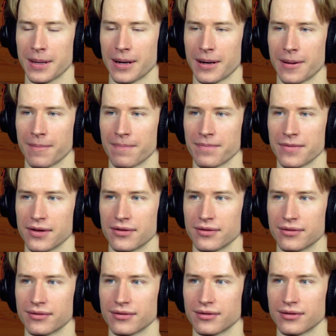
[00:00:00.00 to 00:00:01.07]
um,
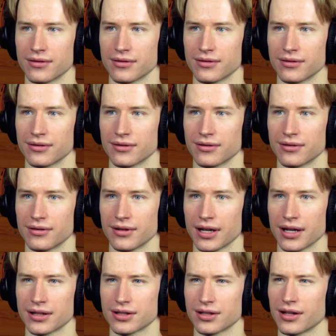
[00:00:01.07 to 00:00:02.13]
uh,
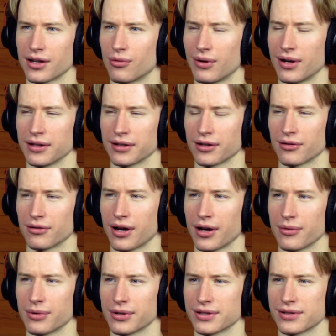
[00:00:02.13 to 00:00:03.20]
actually a while ago,
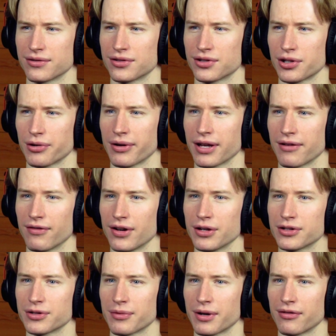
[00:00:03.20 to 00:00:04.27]
I was showing a
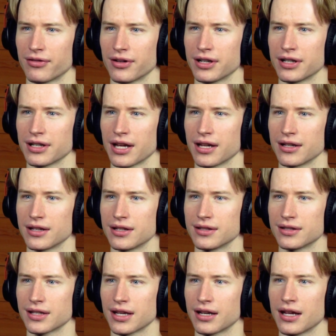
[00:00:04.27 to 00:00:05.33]
video to my friend and he
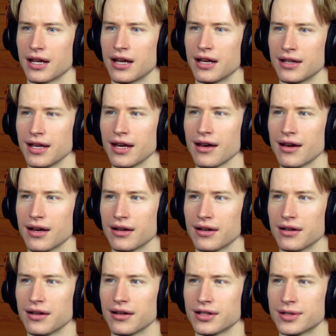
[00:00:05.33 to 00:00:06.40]
said, yeah,
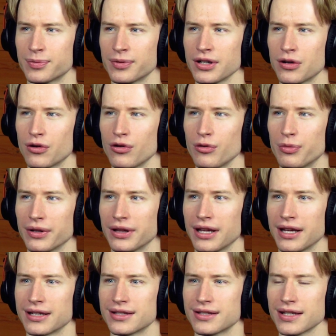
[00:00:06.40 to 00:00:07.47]
it's pretty cool, but
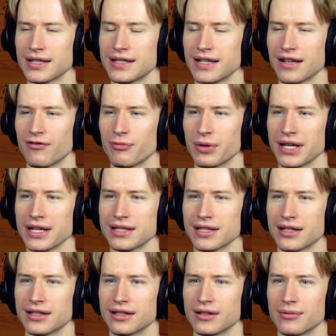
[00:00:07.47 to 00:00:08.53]
like 60 FPS
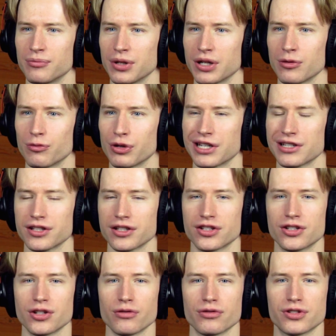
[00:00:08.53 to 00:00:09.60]
and it be, because it's
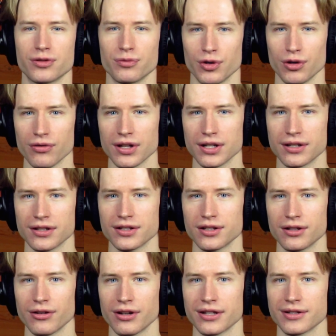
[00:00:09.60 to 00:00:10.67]
so smooth, it doesn't
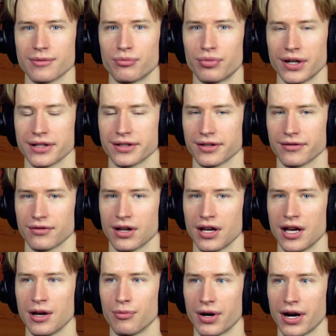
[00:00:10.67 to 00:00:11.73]
look as impressive.
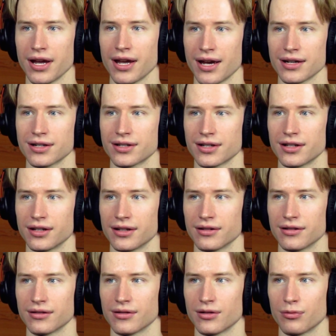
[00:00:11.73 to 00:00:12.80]
But I
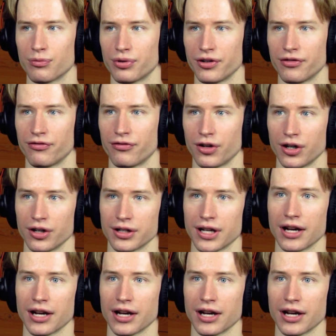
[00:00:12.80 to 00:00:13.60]
actually preferred,